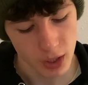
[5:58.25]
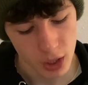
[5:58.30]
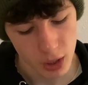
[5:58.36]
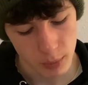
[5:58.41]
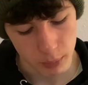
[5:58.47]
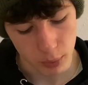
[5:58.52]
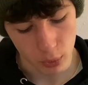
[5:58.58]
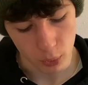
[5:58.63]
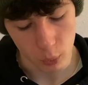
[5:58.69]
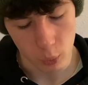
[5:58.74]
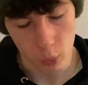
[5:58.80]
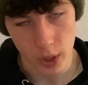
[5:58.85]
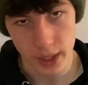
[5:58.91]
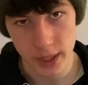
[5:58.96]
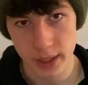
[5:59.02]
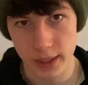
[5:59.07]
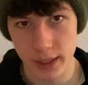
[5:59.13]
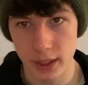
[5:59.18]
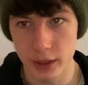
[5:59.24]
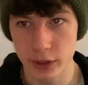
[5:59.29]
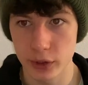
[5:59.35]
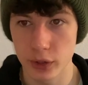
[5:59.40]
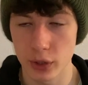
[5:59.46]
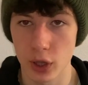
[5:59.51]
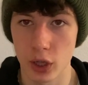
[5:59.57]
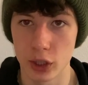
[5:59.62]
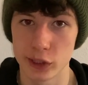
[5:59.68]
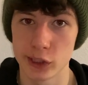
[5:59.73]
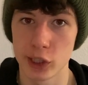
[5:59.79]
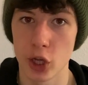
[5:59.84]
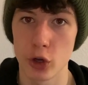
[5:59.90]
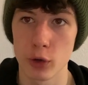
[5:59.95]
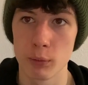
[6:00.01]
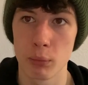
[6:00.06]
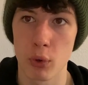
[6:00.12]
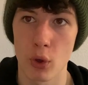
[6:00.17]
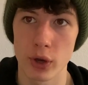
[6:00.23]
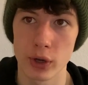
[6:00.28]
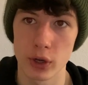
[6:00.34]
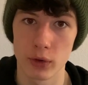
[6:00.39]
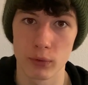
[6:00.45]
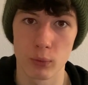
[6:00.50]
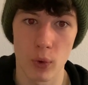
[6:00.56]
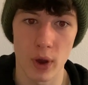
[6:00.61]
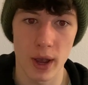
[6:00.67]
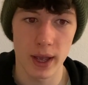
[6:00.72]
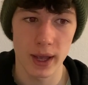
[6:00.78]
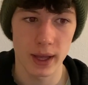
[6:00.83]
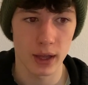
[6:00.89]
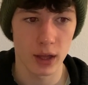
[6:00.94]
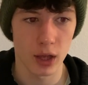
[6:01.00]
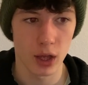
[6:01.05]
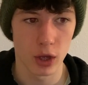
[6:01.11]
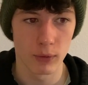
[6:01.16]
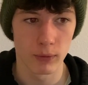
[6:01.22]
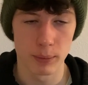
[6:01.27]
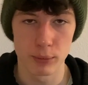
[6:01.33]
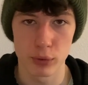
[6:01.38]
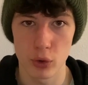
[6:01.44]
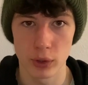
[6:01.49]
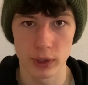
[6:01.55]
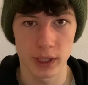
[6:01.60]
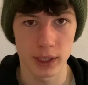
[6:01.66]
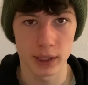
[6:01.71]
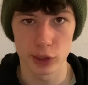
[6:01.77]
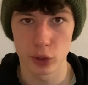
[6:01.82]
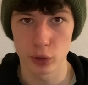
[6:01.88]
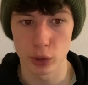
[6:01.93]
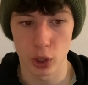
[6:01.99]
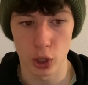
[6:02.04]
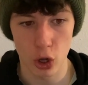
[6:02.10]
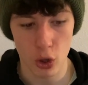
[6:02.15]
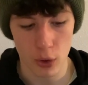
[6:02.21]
but when it gets to a certain point of wear, the process goes a lot